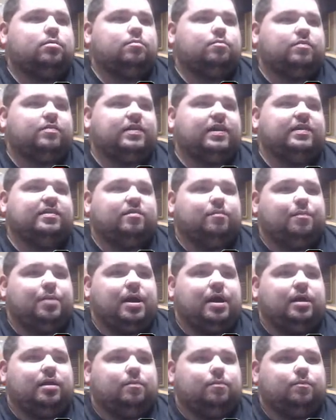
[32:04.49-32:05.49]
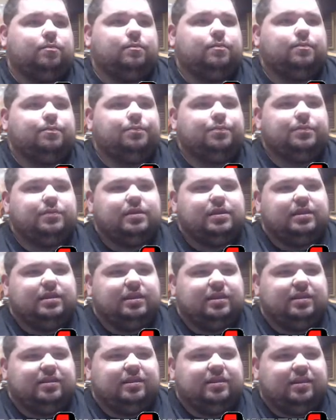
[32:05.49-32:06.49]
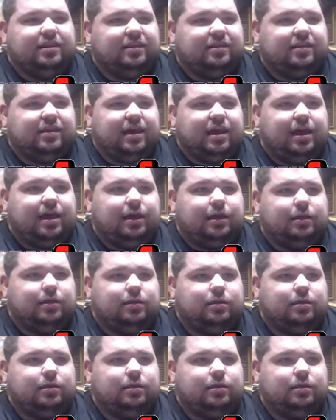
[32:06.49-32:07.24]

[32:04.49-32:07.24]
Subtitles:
besides the bottom. This is this guy.